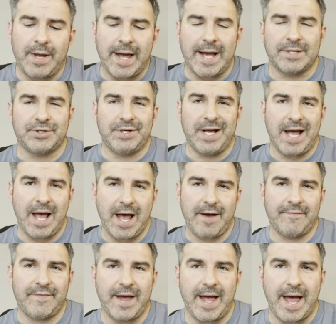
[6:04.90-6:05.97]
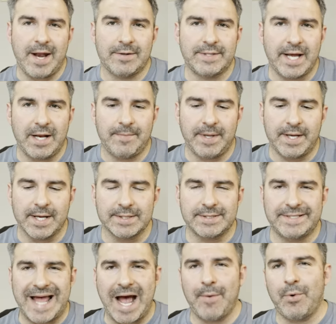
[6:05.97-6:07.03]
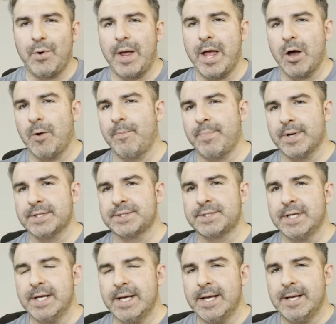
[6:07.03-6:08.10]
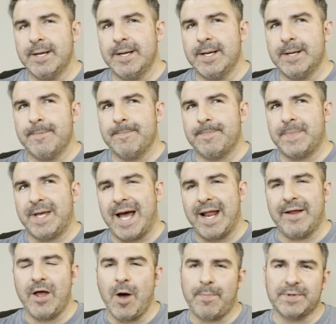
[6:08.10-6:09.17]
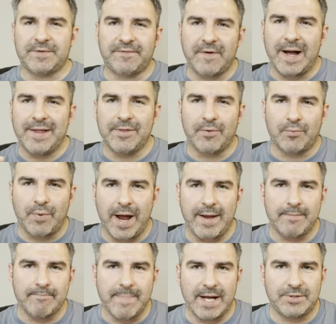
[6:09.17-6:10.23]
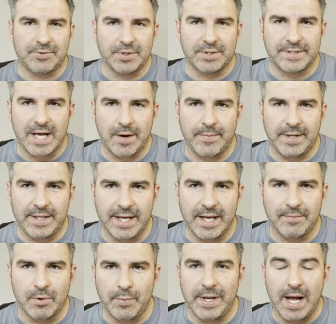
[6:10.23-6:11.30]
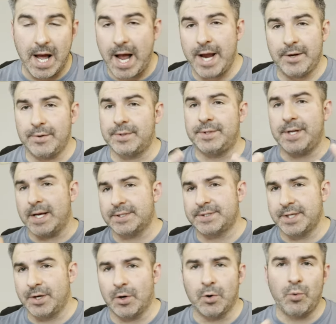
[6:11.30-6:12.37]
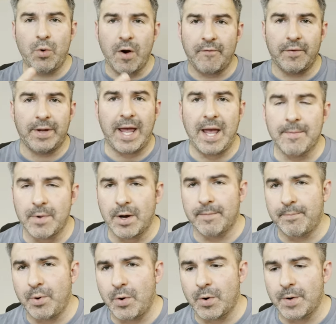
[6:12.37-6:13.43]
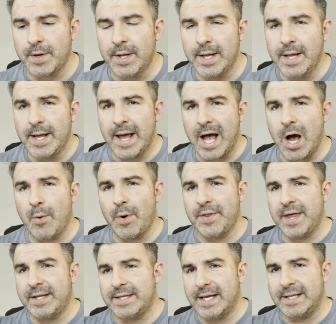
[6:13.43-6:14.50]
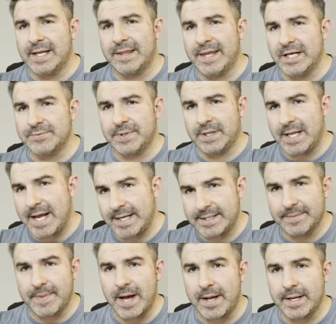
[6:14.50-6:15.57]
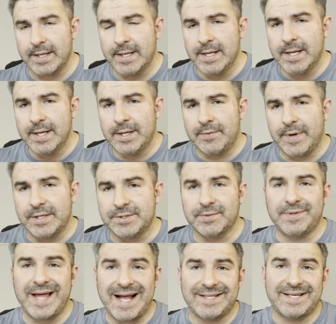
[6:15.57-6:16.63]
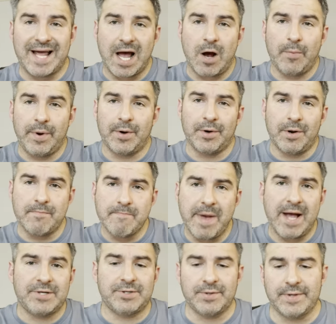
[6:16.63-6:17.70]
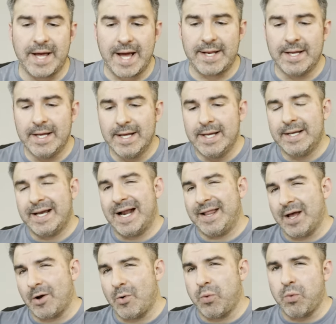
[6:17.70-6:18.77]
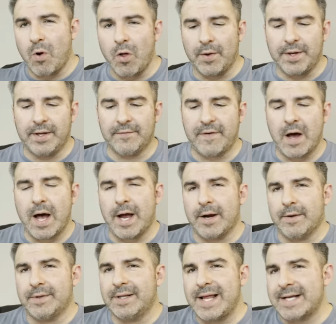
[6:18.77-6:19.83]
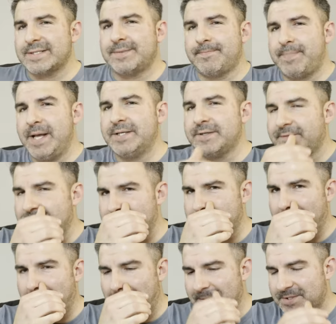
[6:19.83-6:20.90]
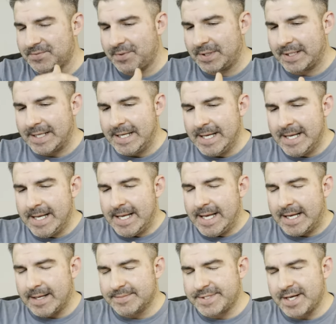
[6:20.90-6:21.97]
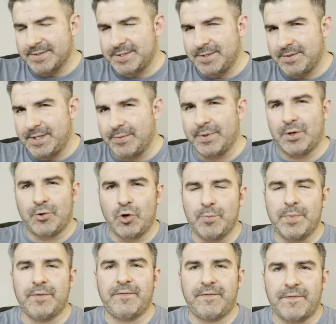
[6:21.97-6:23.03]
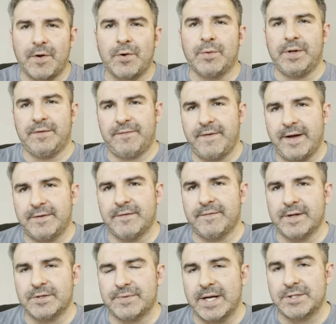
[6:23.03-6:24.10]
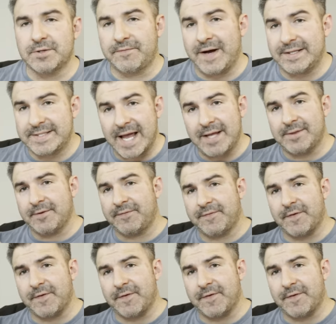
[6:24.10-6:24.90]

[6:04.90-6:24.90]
we actually have that annotated because that will help us to kind of help us find the right metrics that we did when we hired Dustin or whoever came on board, how well they did and the things we liked about it, right? So that's how we're going to measure that kind of that quality of hire. And the last piece of this right here is really, it comes down to the recruitment funnel effectiveness, right? So if I take the